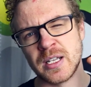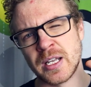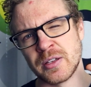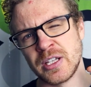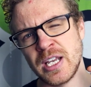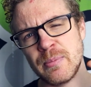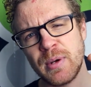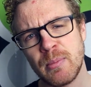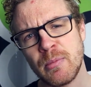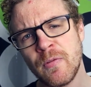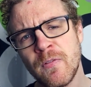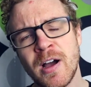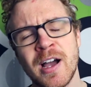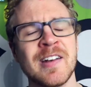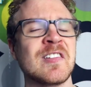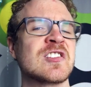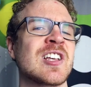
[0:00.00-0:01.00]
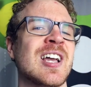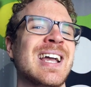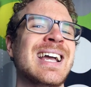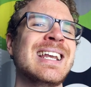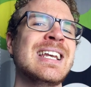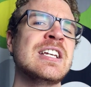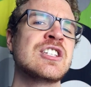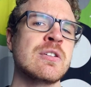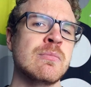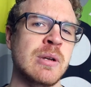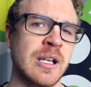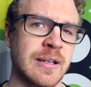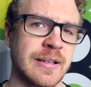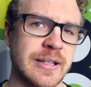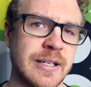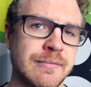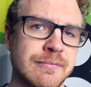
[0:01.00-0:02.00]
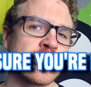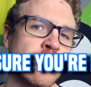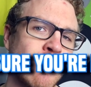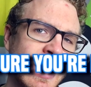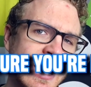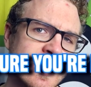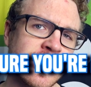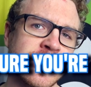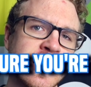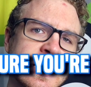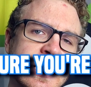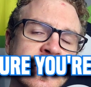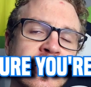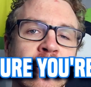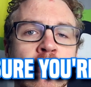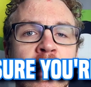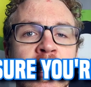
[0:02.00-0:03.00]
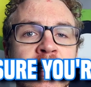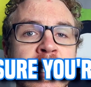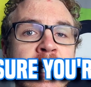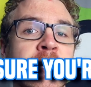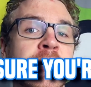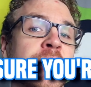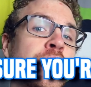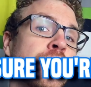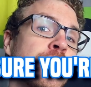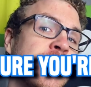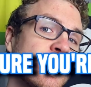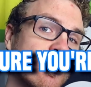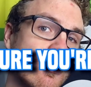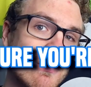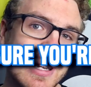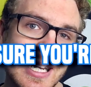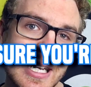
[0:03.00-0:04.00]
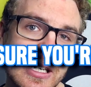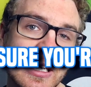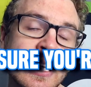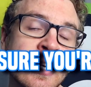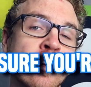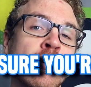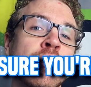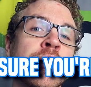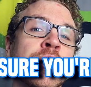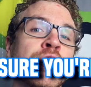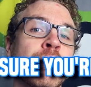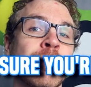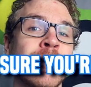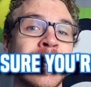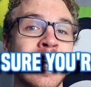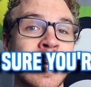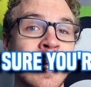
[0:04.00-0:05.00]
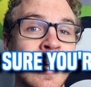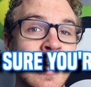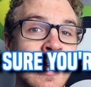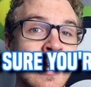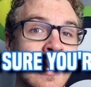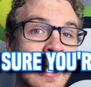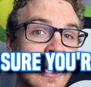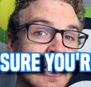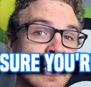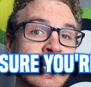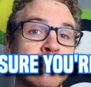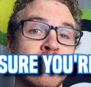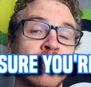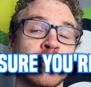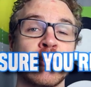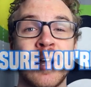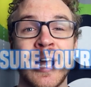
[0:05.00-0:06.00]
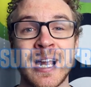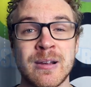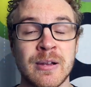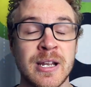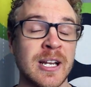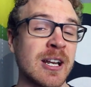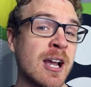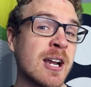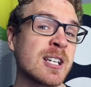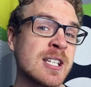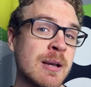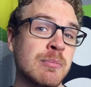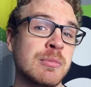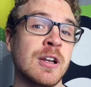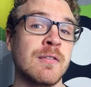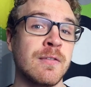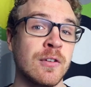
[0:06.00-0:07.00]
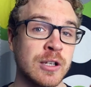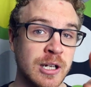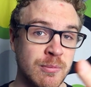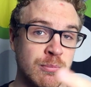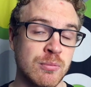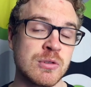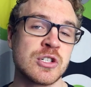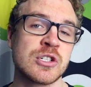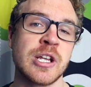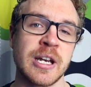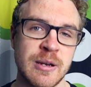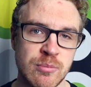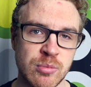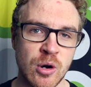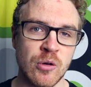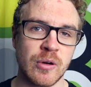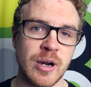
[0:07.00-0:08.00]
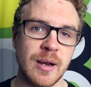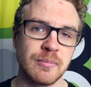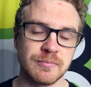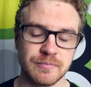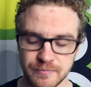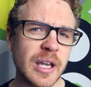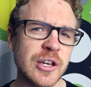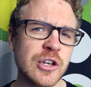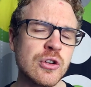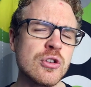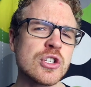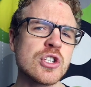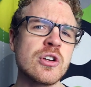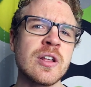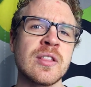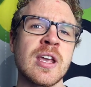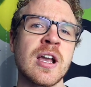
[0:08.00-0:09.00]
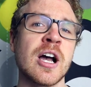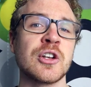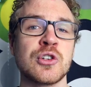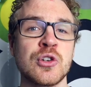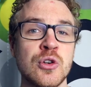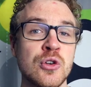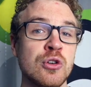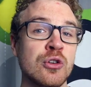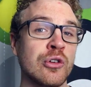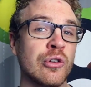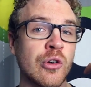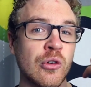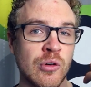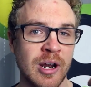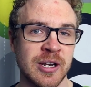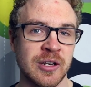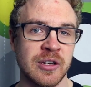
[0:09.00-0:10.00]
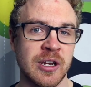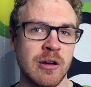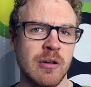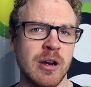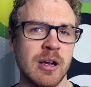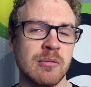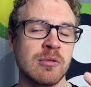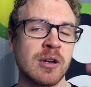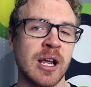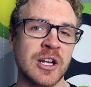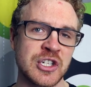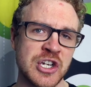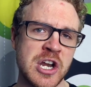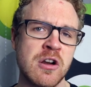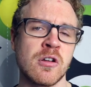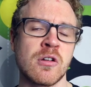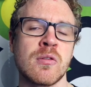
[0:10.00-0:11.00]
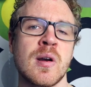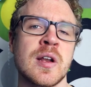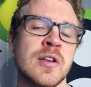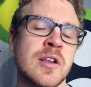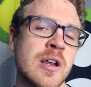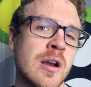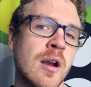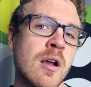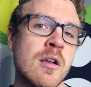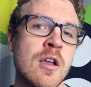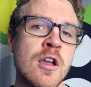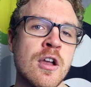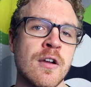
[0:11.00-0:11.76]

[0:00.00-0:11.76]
And the tip number five is the eligibility. So basically this is the criteria that you need to meet in order to be eligible to get accepted for that study program. And usually there are two criteria, like a general criteria.